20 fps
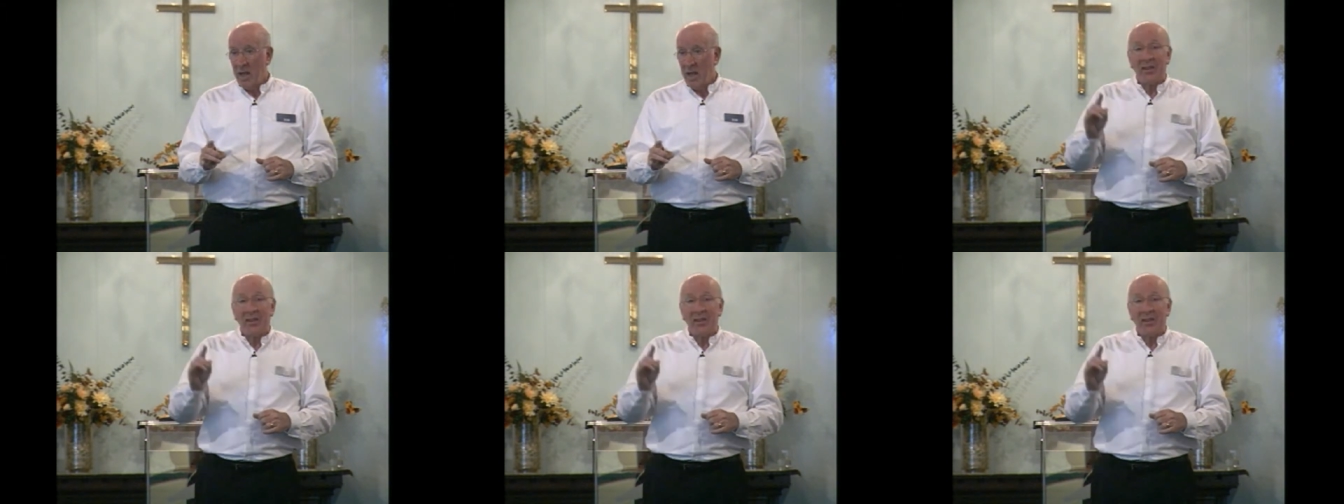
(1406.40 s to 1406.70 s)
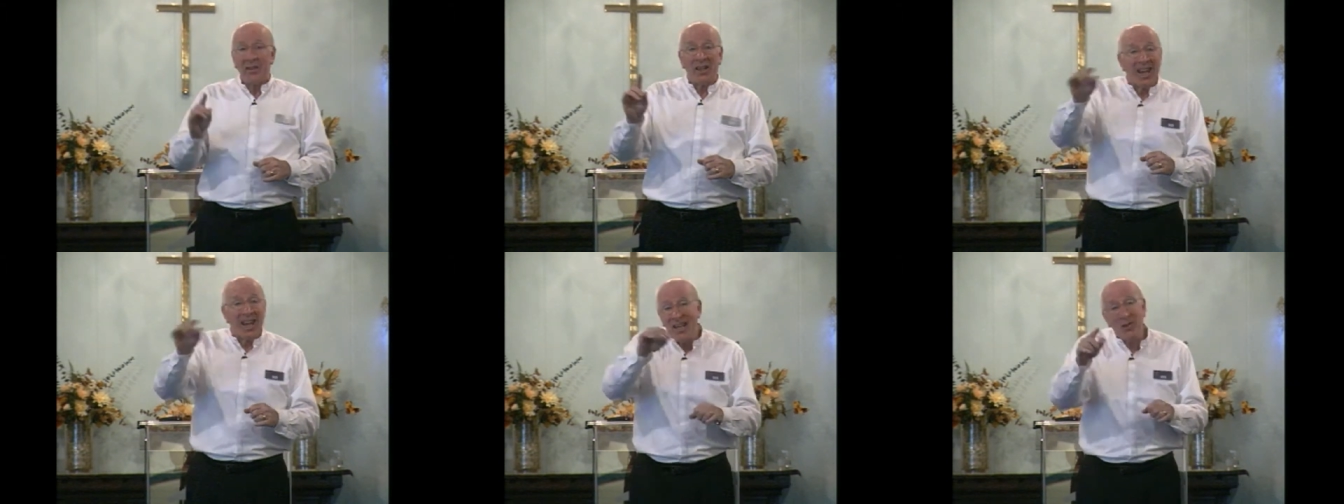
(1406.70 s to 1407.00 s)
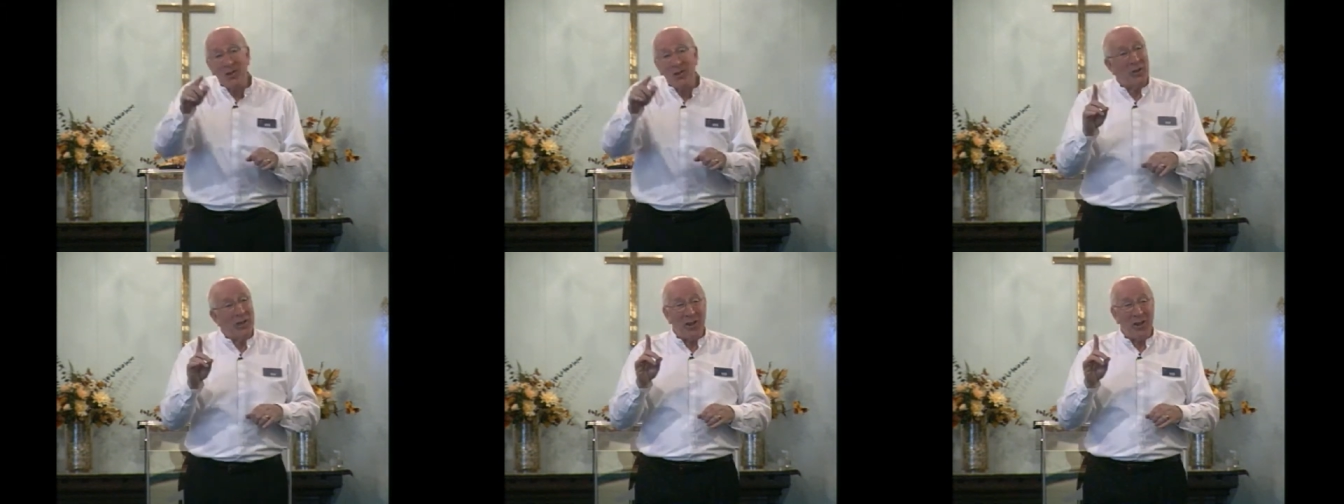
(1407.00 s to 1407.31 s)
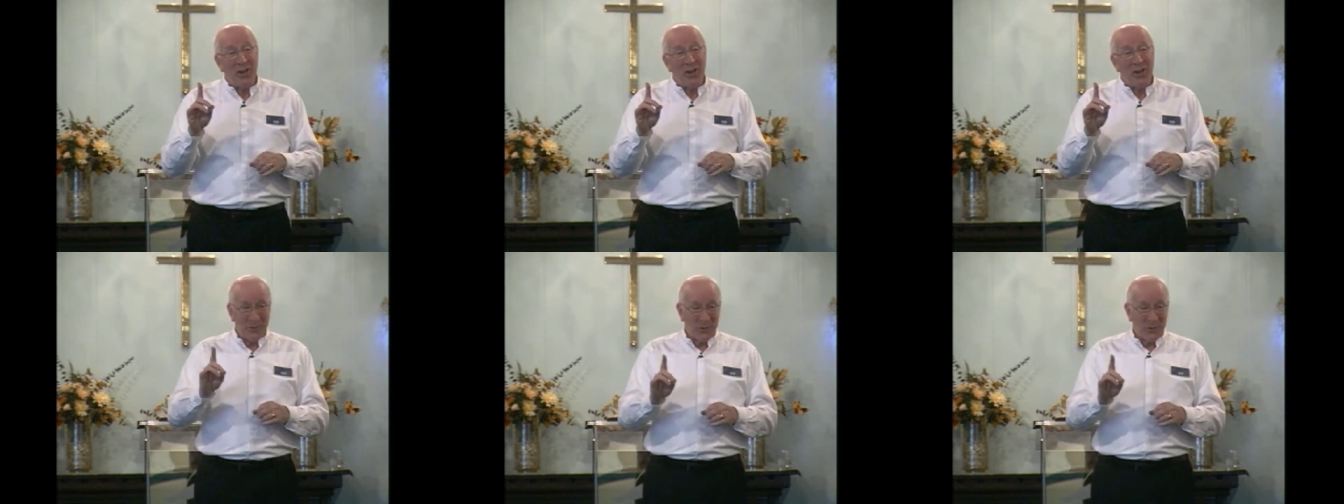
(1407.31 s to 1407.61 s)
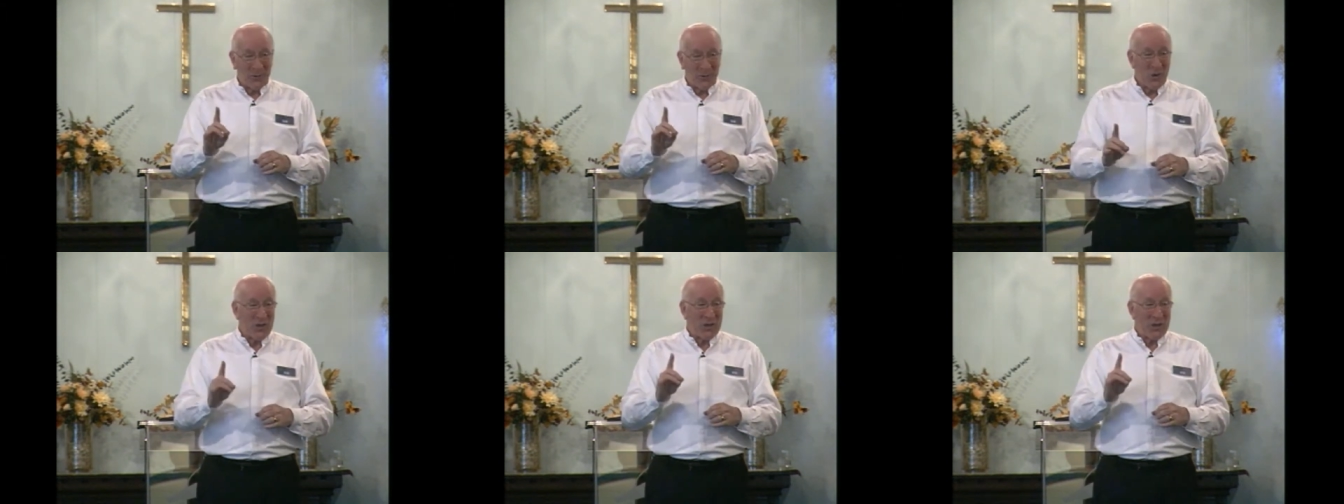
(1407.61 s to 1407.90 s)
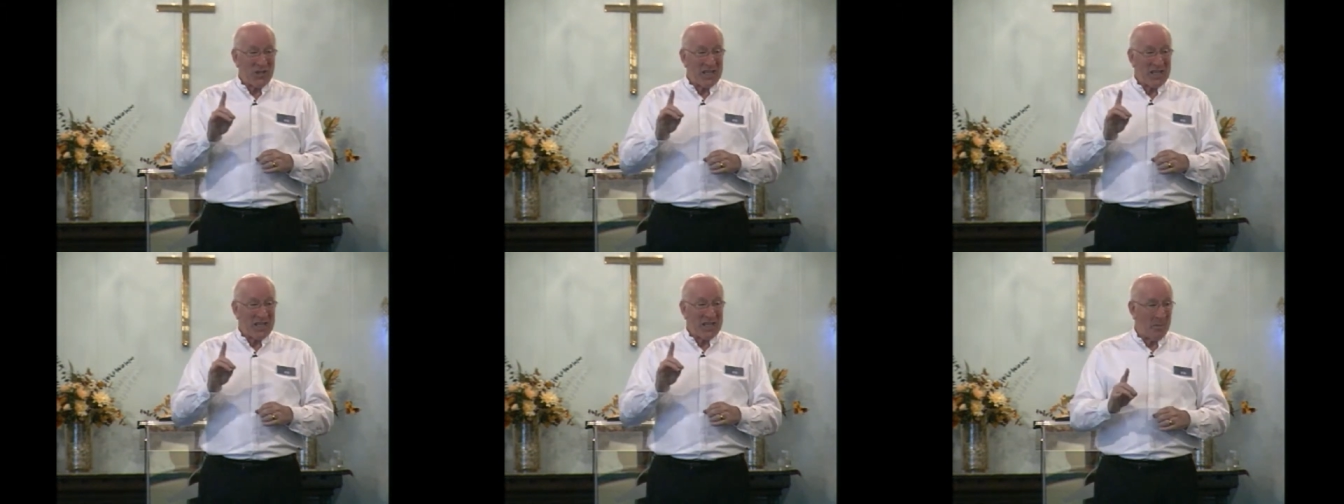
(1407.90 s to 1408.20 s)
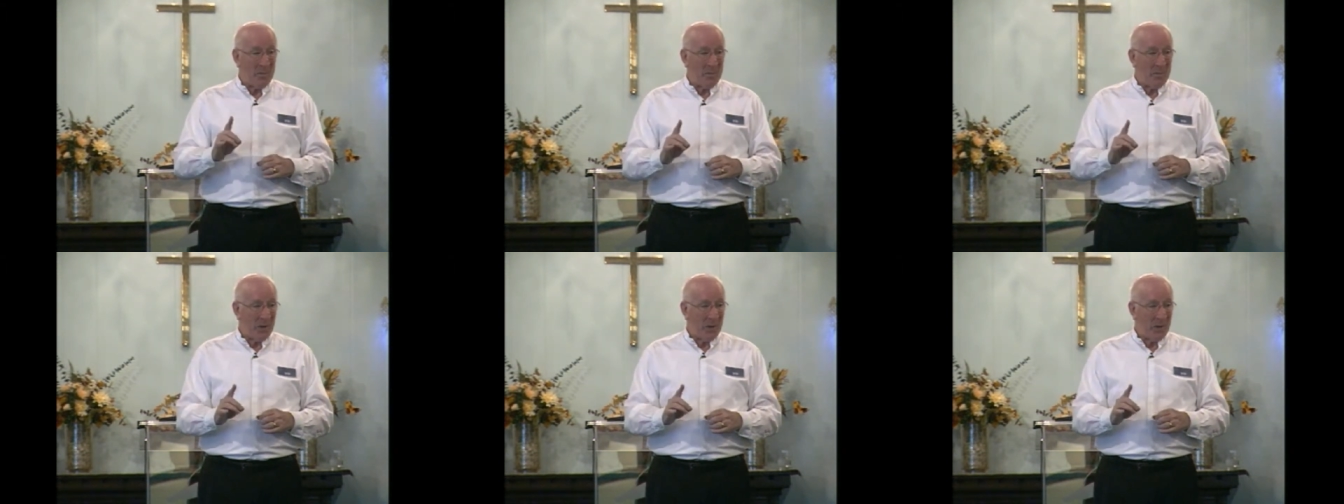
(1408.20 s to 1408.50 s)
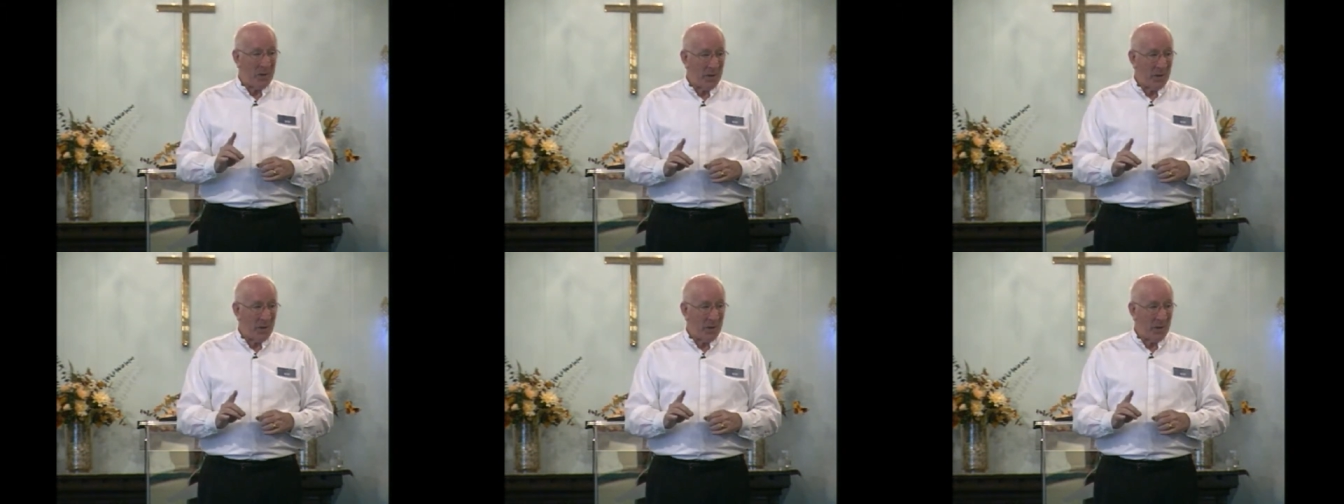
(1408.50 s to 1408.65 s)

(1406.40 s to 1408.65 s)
The light is only the first step.